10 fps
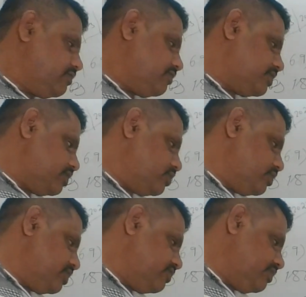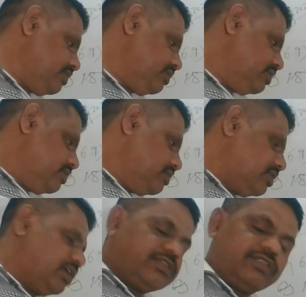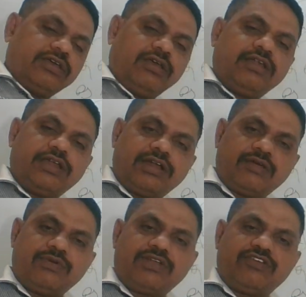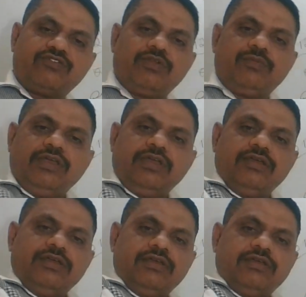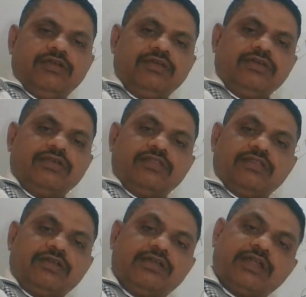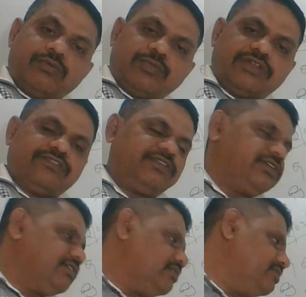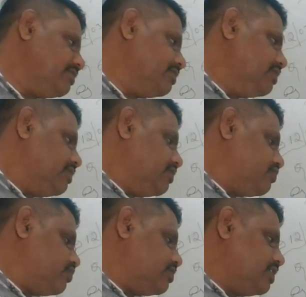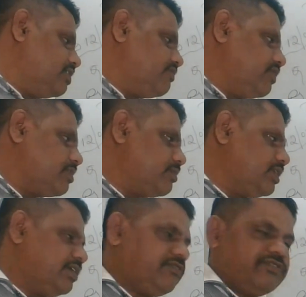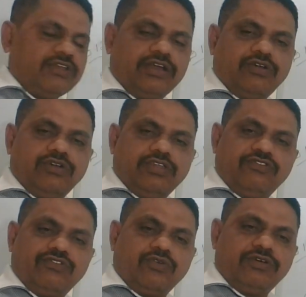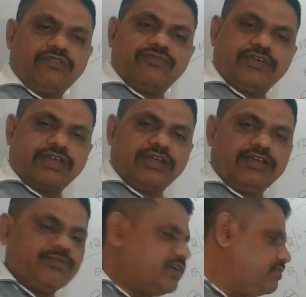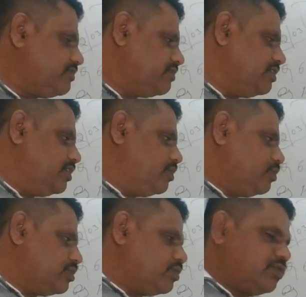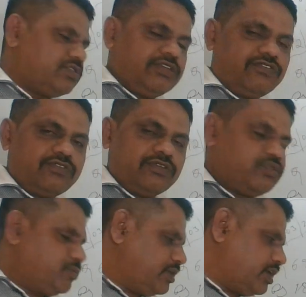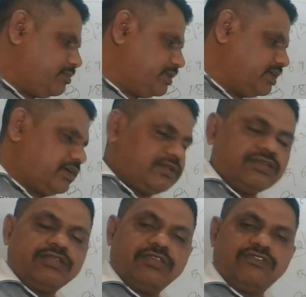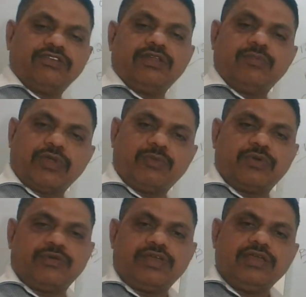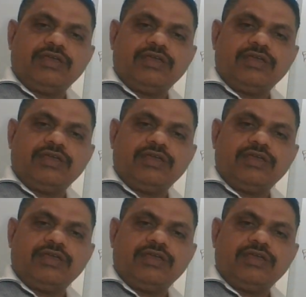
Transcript: for the duration, and the rate of interest will be 10%. So that formula is that. This don't forget, because without this you may not be get this in a proper way.